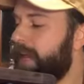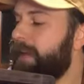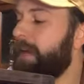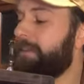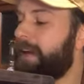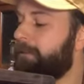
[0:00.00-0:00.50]

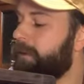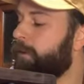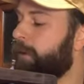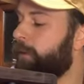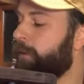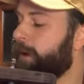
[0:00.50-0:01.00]
and I'll definitely
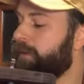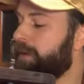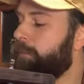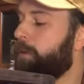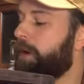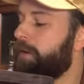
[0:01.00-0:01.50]
will, will, at
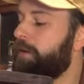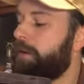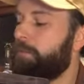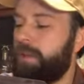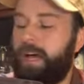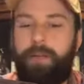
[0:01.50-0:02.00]
some point
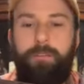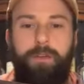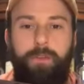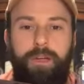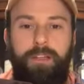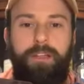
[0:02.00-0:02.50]
do a blind
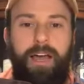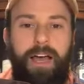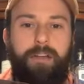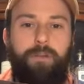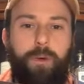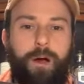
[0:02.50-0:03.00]
between the
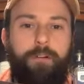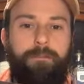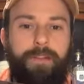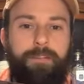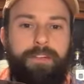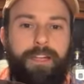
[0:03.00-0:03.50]
9, 12,
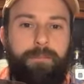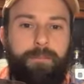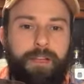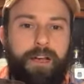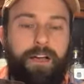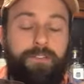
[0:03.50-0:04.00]
and 15
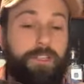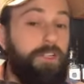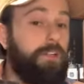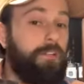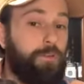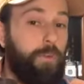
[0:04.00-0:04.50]
because
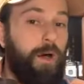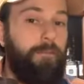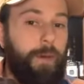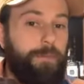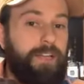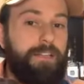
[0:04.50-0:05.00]
the
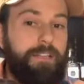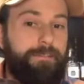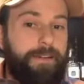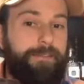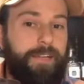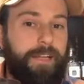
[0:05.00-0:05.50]
12 upset the
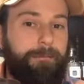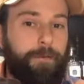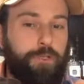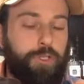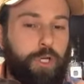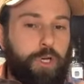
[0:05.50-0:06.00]
15
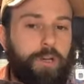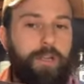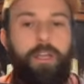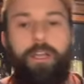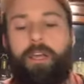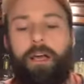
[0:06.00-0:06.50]
for
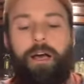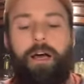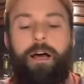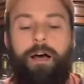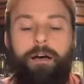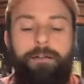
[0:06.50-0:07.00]
sure.
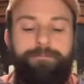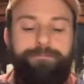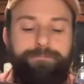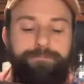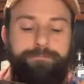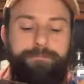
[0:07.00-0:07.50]

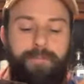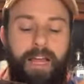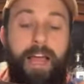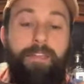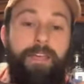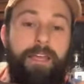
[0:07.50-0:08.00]
Um,
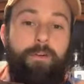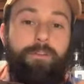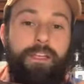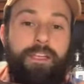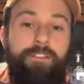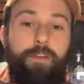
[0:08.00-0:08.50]
I think it
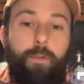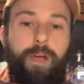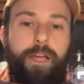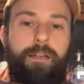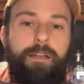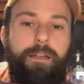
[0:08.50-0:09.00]
was an easy
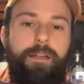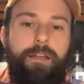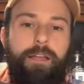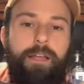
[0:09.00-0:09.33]
win,